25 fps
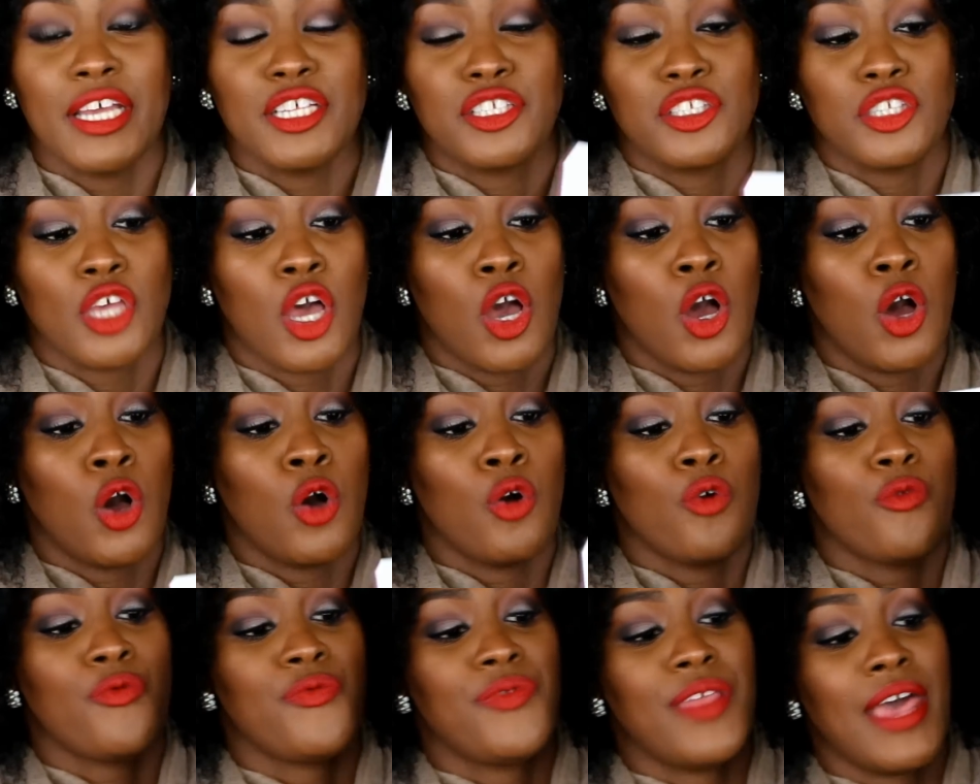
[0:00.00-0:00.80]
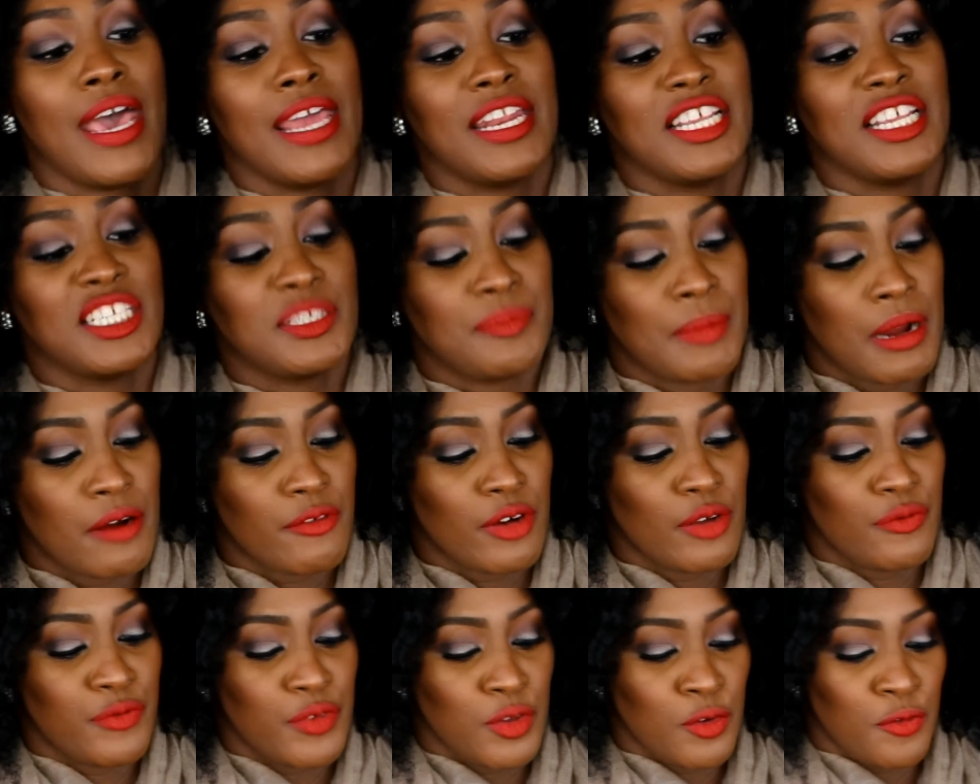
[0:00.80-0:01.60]
And so that is
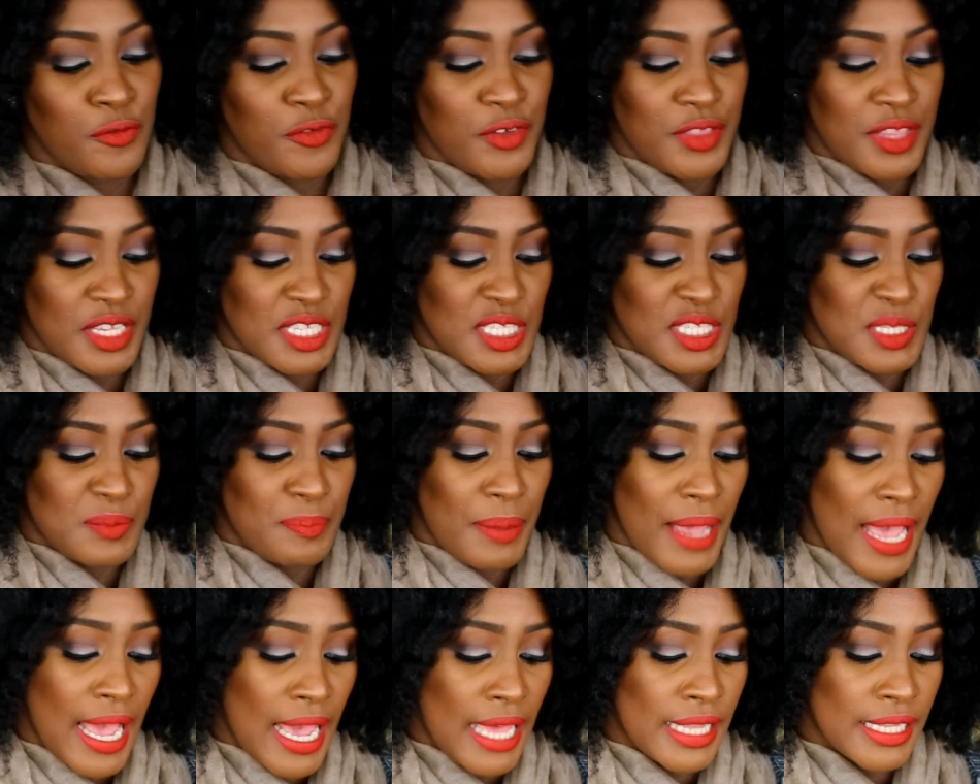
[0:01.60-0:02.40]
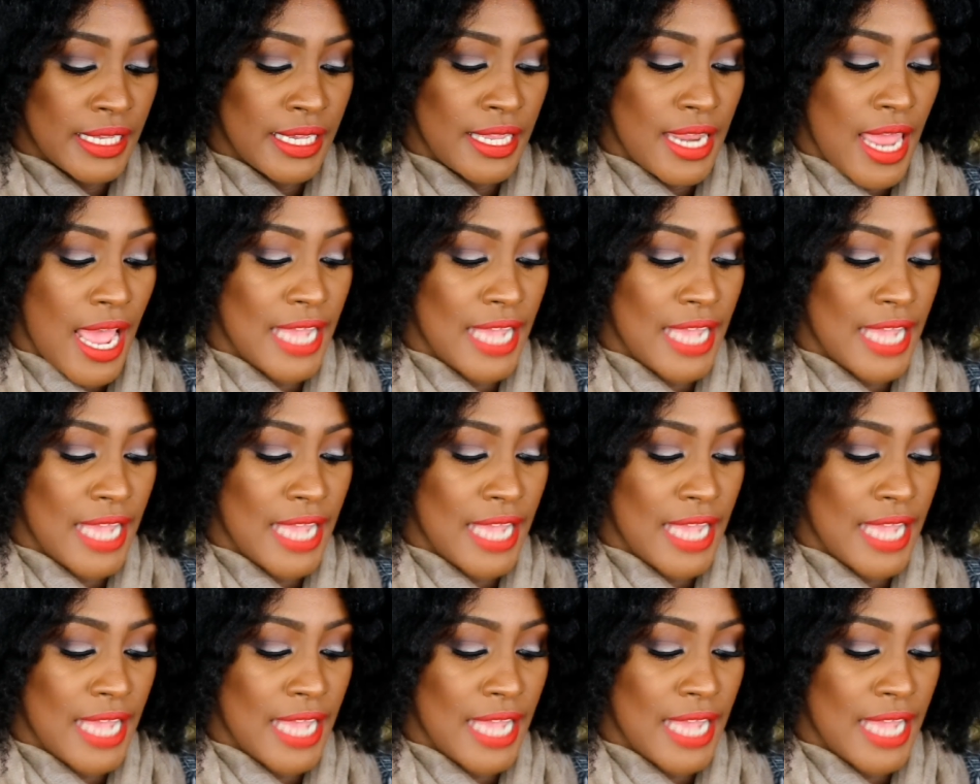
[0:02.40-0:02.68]
my review for this palette.